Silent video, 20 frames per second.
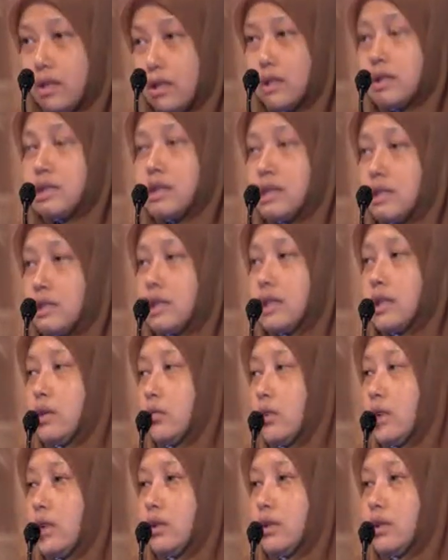is
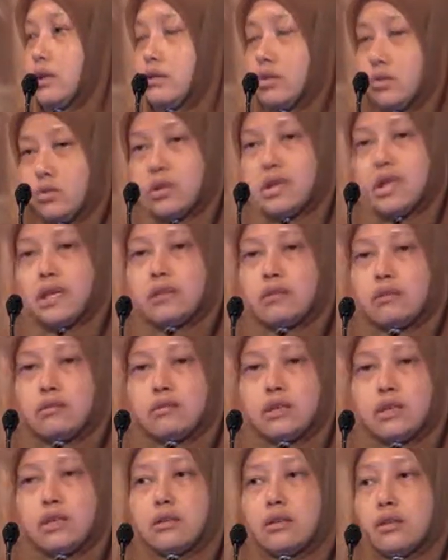continuing to
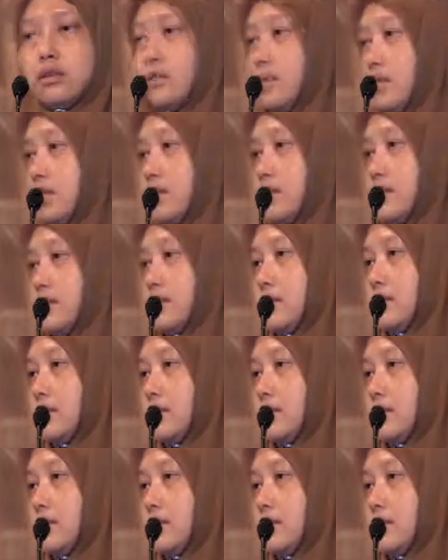get the dividends